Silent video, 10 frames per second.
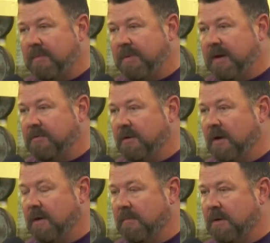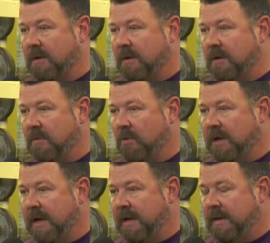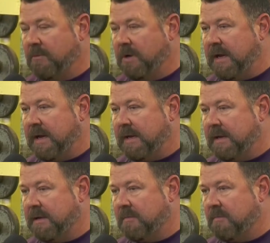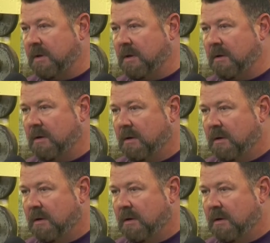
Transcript: the passing game, and we can't let them